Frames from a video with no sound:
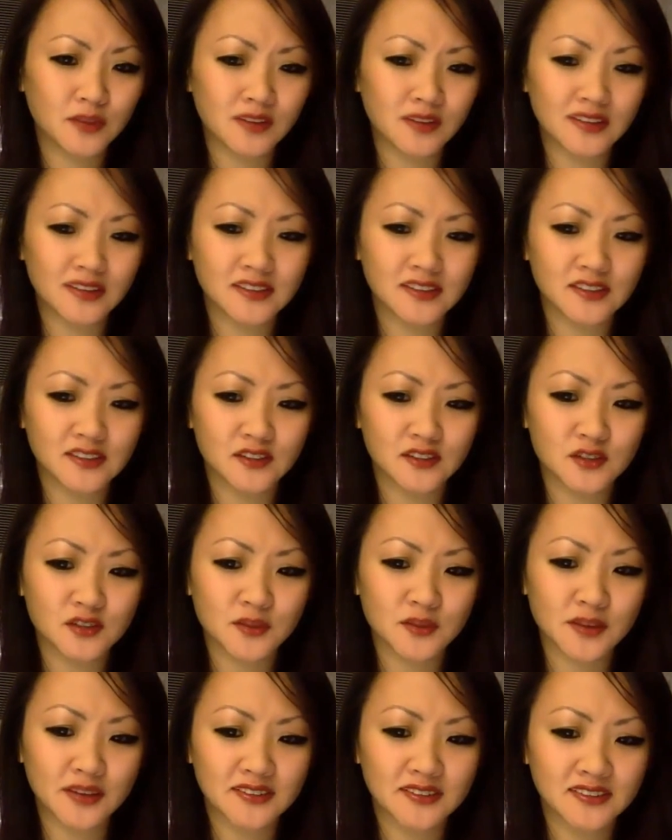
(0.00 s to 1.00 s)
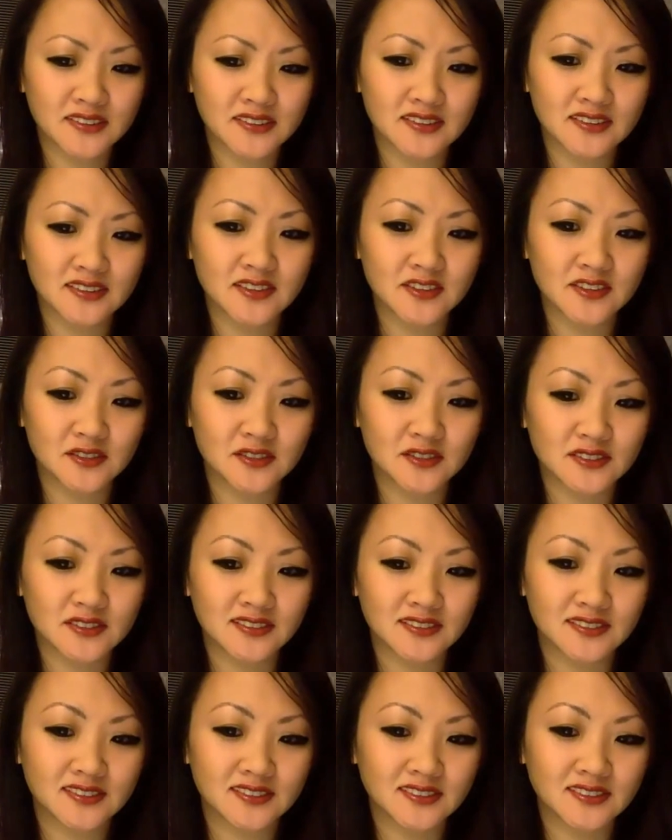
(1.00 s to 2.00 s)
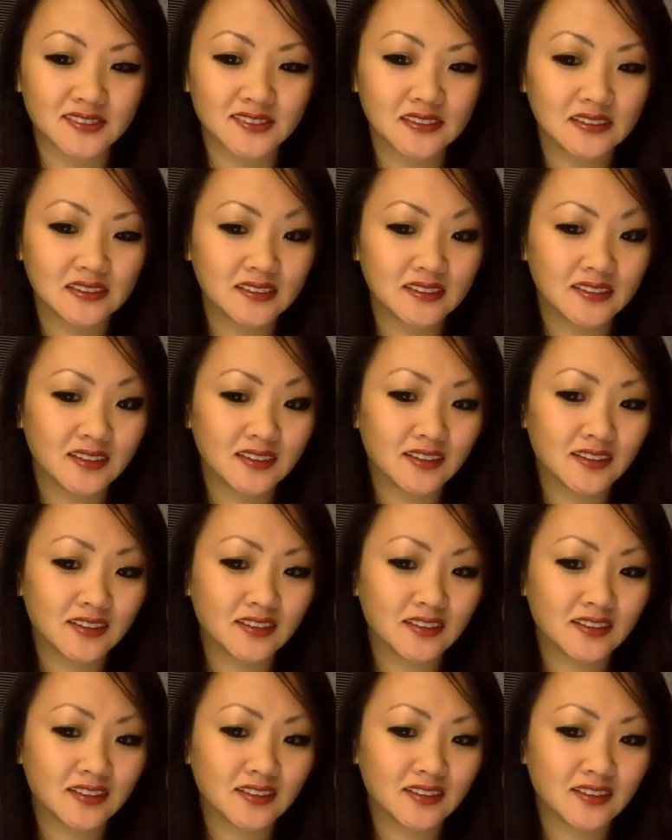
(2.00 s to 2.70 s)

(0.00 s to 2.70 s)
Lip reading: license also pans out, too, since I think